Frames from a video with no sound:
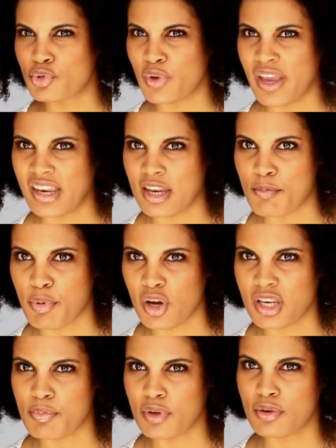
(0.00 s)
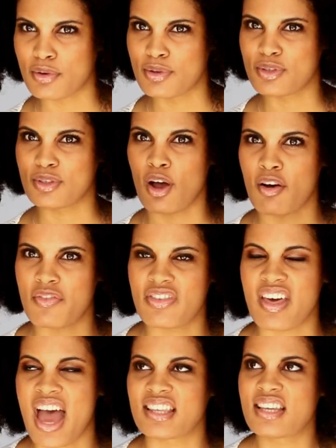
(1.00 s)
to anybody because of
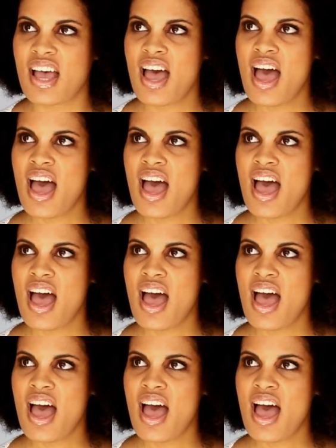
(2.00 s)
that.